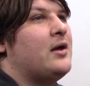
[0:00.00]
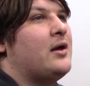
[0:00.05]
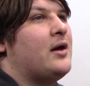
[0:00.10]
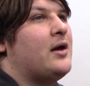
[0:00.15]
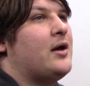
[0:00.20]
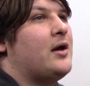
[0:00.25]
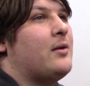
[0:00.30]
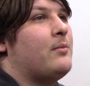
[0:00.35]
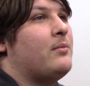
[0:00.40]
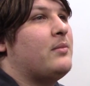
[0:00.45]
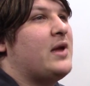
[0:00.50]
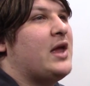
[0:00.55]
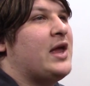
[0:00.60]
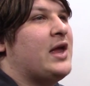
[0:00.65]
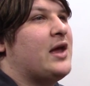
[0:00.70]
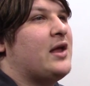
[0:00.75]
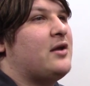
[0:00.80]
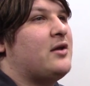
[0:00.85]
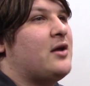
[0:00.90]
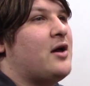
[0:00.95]
Um,
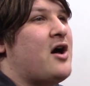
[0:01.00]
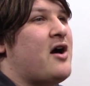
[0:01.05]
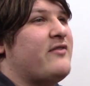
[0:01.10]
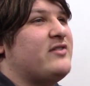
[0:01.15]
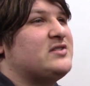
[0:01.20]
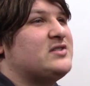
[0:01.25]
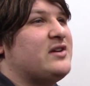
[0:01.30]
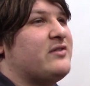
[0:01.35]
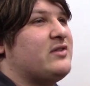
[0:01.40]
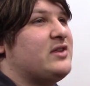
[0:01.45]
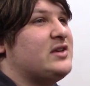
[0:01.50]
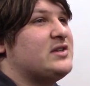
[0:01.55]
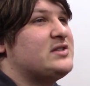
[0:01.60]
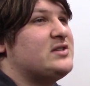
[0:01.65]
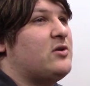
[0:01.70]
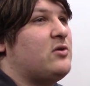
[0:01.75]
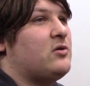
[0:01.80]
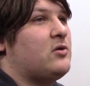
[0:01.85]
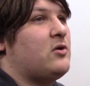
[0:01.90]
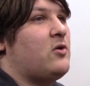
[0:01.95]
and uh, obviously everything is
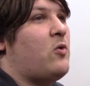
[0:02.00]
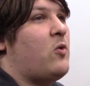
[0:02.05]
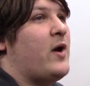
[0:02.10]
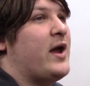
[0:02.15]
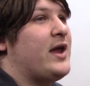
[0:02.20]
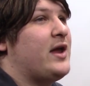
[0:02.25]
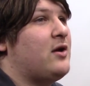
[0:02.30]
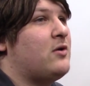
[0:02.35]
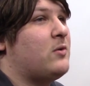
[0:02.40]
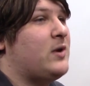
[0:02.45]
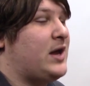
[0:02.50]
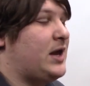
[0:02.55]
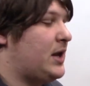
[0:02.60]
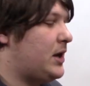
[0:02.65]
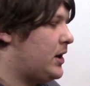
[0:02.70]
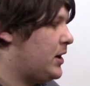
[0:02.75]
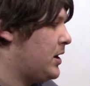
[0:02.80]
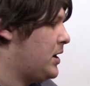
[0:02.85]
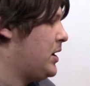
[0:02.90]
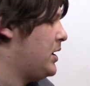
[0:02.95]
still quite green,